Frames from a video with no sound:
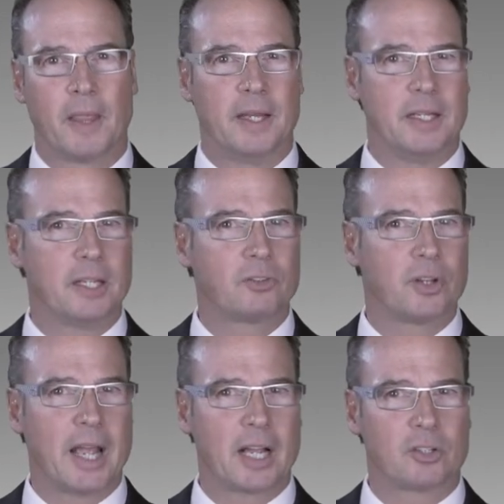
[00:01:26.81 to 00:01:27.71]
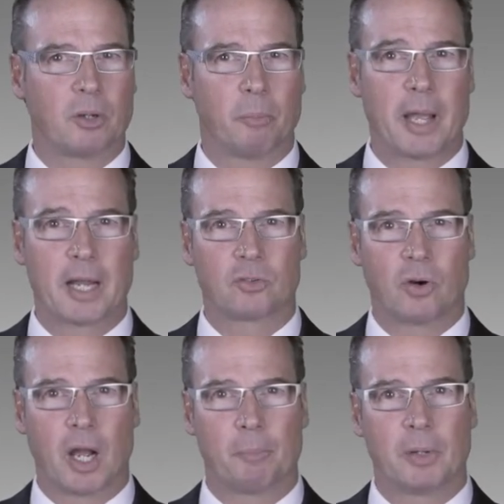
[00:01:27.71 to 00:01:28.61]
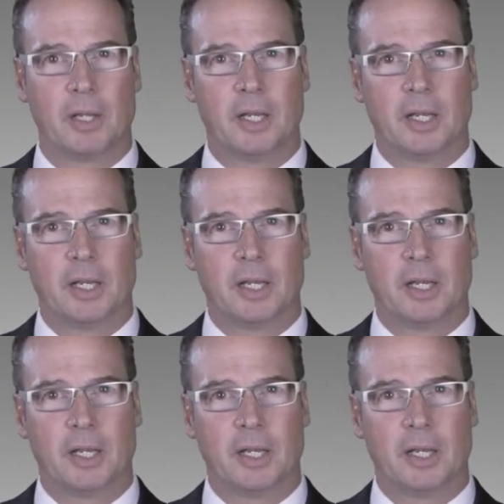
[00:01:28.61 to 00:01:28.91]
and the international backdrop